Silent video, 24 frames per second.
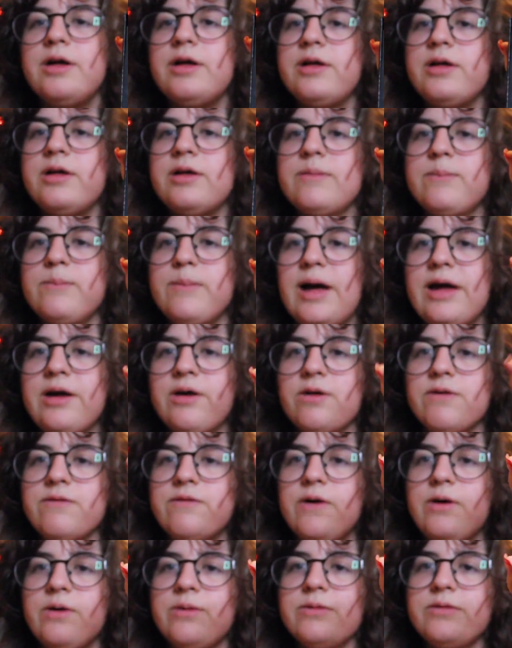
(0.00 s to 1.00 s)
the
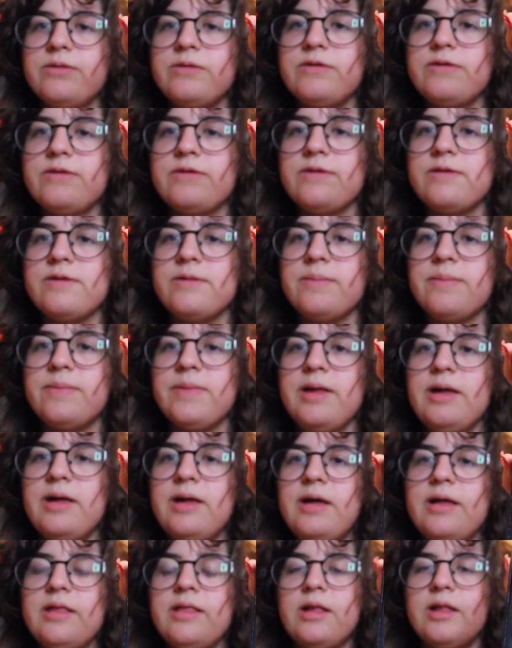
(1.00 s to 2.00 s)
microphones,
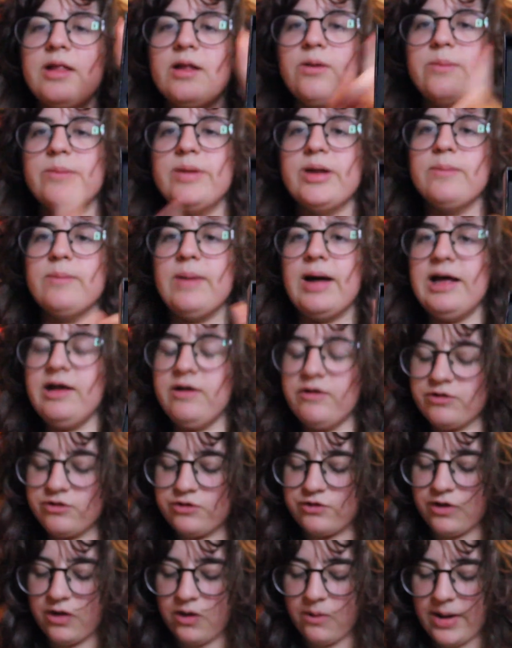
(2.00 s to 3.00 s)
the little mini mics,
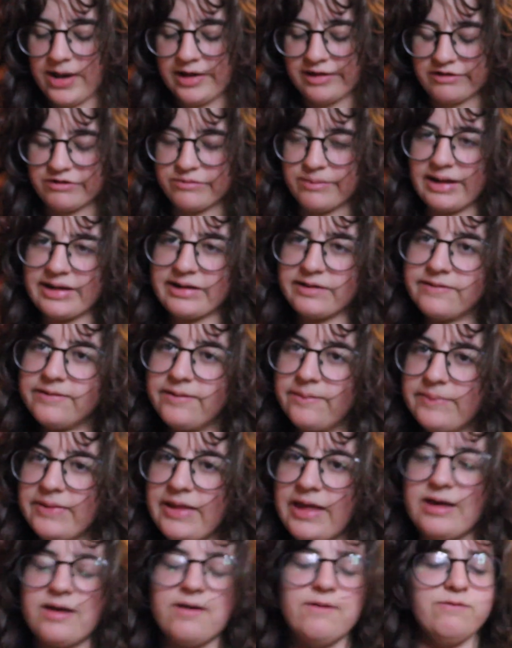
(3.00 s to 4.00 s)
so expect
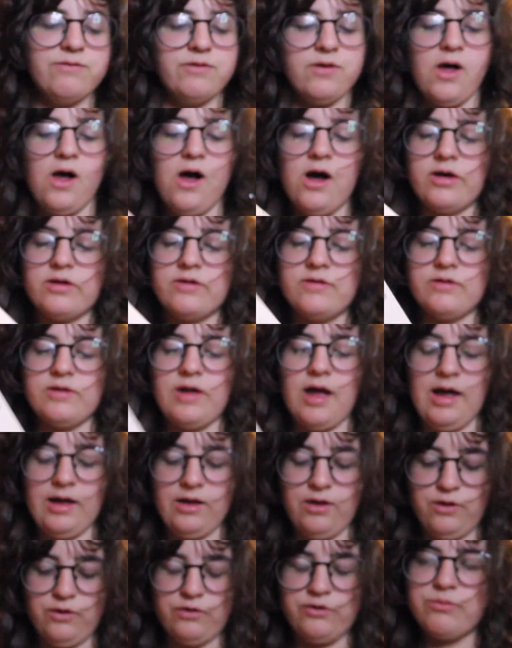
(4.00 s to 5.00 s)
some like vlog
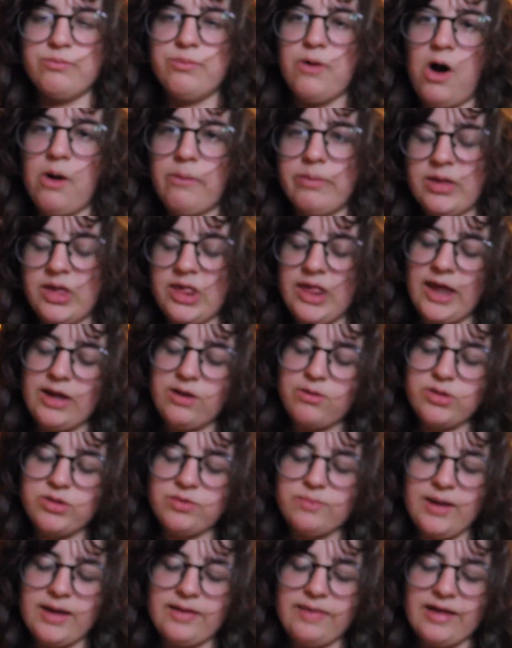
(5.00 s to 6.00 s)
styles, probably like
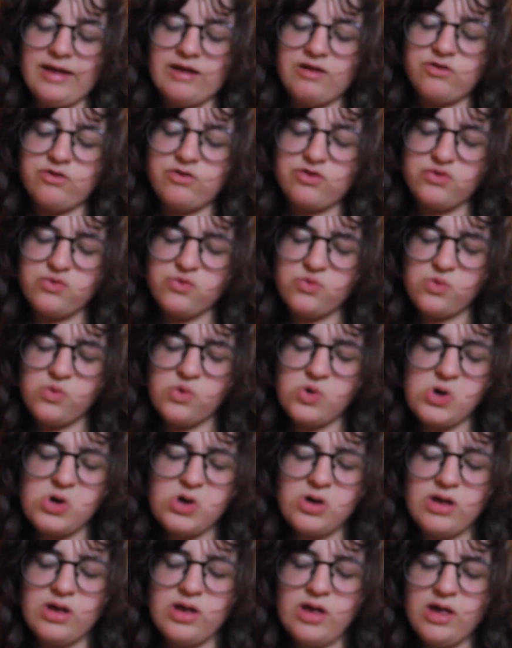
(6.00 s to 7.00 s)
with my like
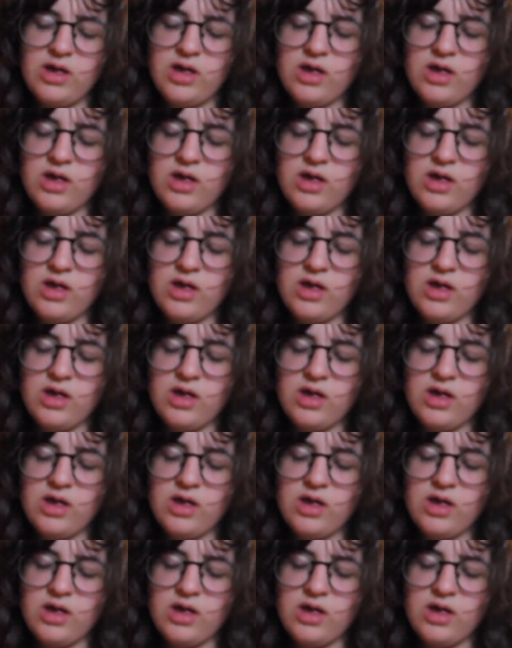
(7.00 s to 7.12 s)
school.